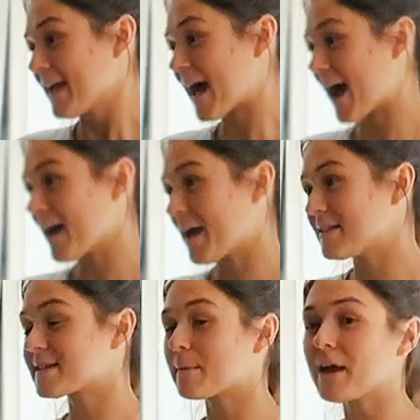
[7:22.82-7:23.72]
Yeah. So
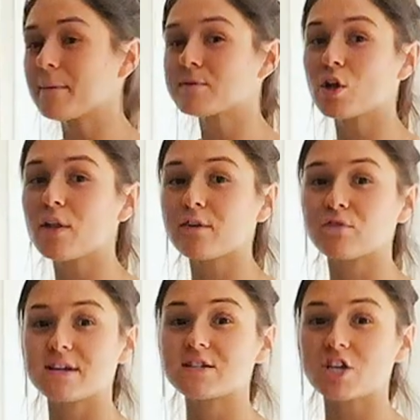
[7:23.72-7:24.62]
sorry, guys. Good
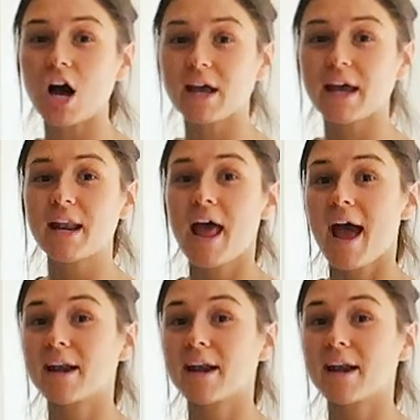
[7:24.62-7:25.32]
luck. Stock it,